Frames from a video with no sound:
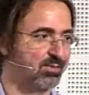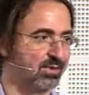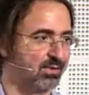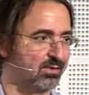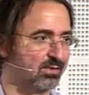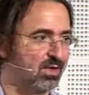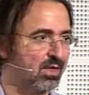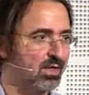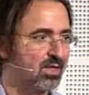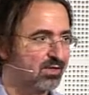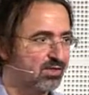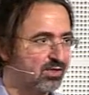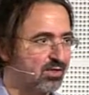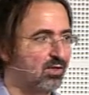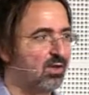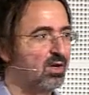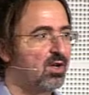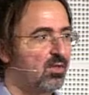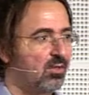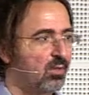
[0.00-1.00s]
Mm -hmm. So
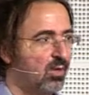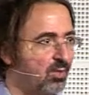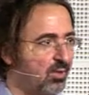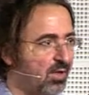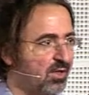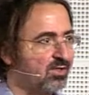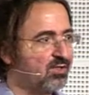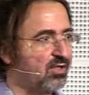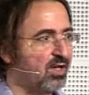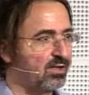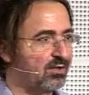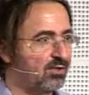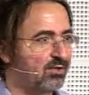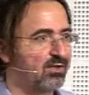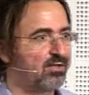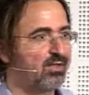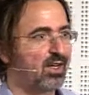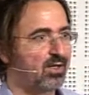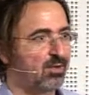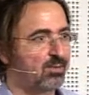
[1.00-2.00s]
what we are trying to
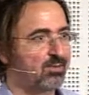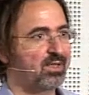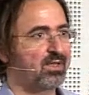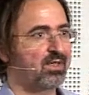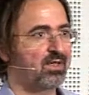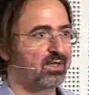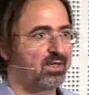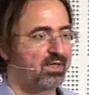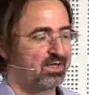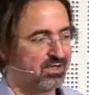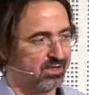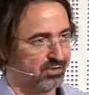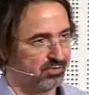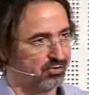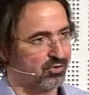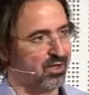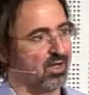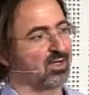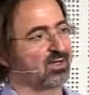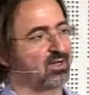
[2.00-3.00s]
develop here is a
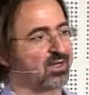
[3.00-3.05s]
drug.